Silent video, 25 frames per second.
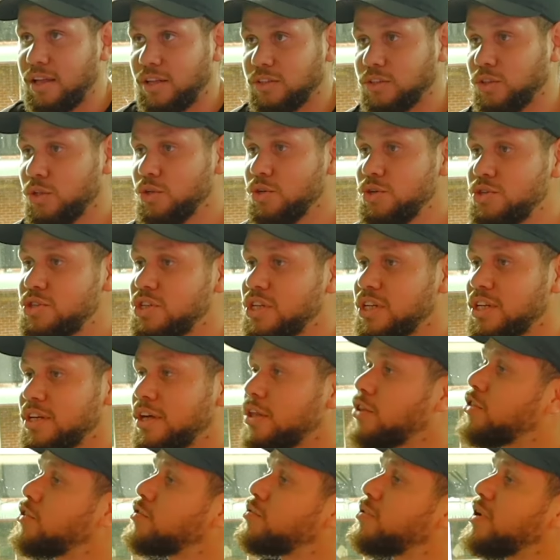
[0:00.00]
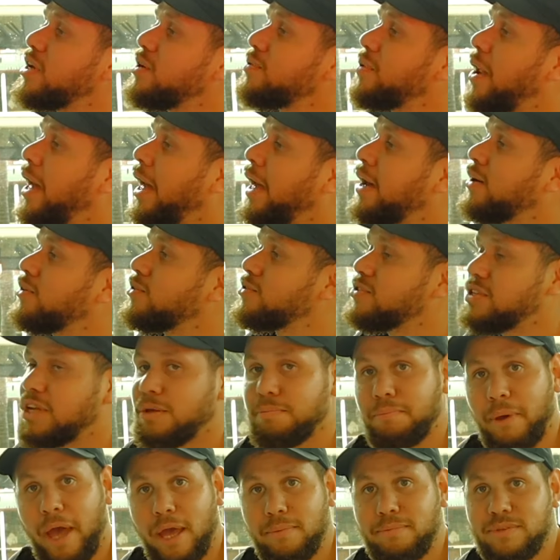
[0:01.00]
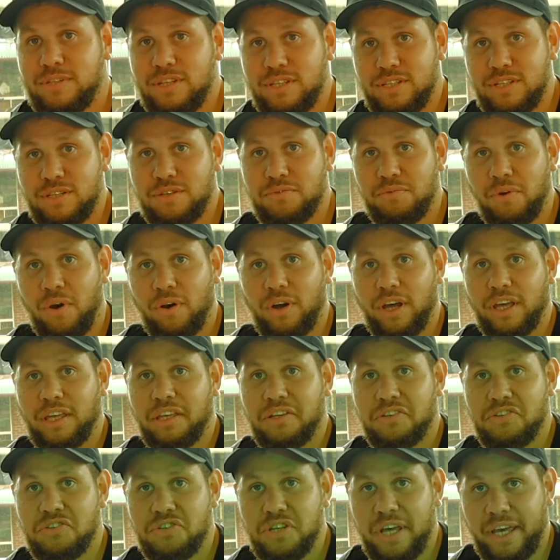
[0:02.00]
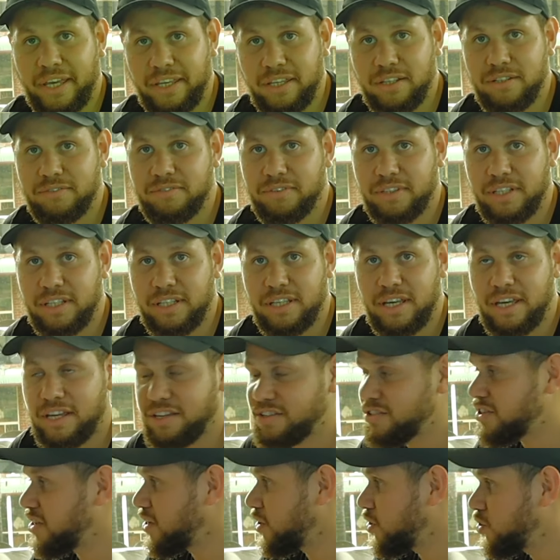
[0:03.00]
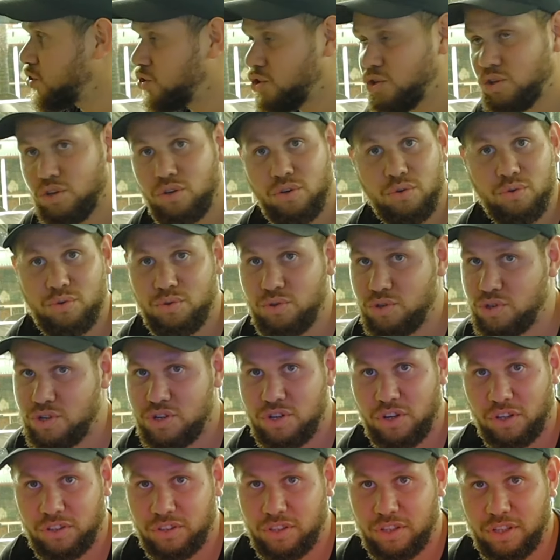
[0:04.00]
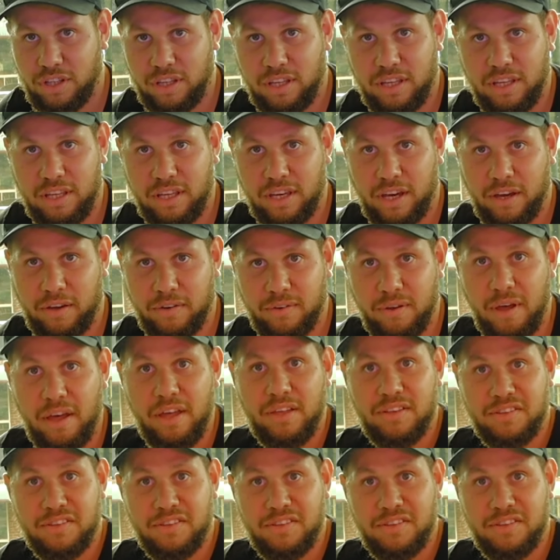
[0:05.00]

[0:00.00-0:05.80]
Losing three rounds in paper, scissors, rock consecutively is a huge shot to the ego.